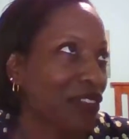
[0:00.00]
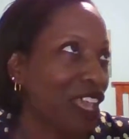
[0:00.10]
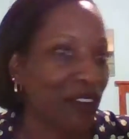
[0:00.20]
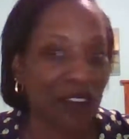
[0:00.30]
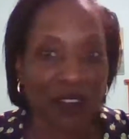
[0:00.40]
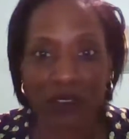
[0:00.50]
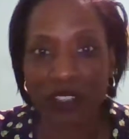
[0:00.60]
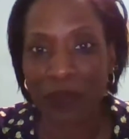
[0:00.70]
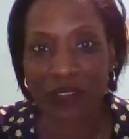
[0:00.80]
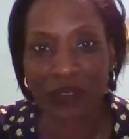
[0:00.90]
I don't know,
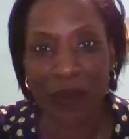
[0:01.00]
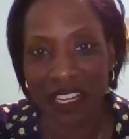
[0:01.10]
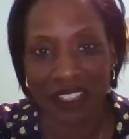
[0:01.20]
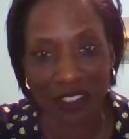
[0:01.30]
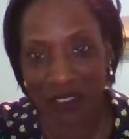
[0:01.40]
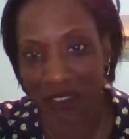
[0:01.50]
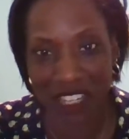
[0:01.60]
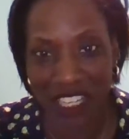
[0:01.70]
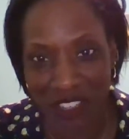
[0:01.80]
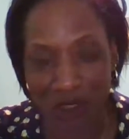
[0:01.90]
something from ancient
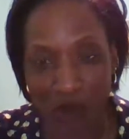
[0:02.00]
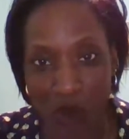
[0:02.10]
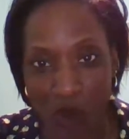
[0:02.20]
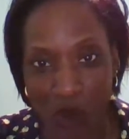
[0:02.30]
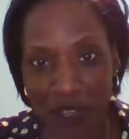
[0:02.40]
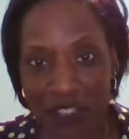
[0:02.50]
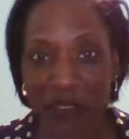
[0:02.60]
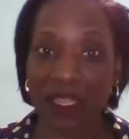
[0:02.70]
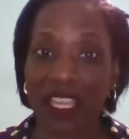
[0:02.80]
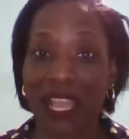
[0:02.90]
Greece or Rome or
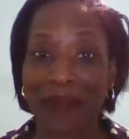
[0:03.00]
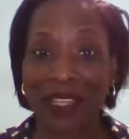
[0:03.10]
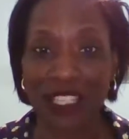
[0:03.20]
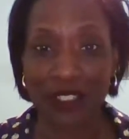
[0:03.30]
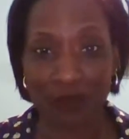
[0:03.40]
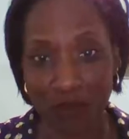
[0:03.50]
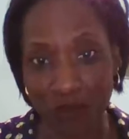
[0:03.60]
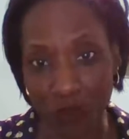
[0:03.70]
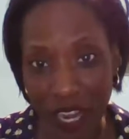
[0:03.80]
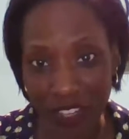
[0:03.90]
something. I mean, it's
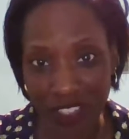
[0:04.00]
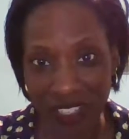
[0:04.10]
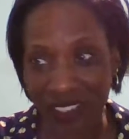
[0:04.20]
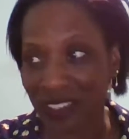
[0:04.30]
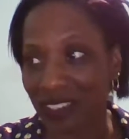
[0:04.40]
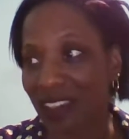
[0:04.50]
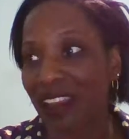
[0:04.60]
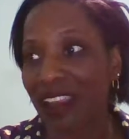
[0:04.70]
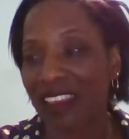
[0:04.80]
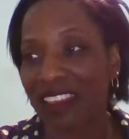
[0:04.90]
precious.
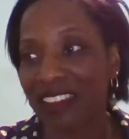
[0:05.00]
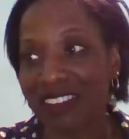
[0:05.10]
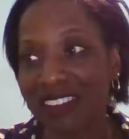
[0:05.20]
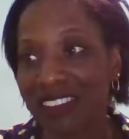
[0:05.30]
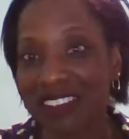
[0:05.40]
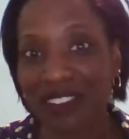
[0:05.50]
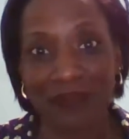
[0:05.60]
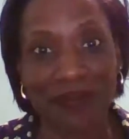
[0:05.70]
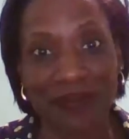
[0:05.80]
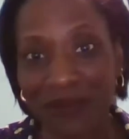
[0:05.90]
It is
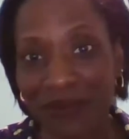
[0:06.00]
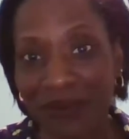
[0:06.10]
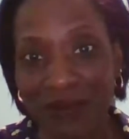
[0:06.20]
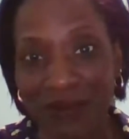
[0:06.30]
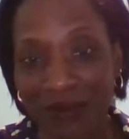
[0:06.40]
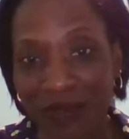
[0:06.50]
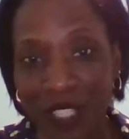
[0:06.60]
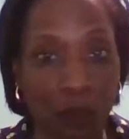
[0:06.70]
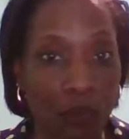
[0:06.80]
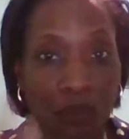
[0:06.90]

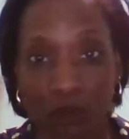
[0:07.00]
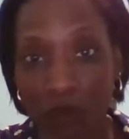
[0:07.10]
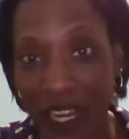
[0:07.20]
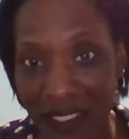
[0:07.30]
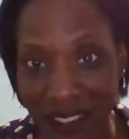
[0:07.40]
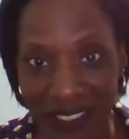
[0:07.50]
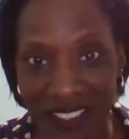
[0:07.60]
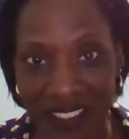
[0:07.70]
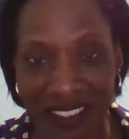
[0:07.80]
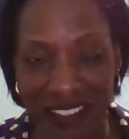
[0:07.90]

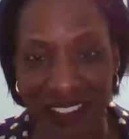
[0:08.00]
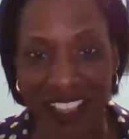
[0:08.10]
priceless.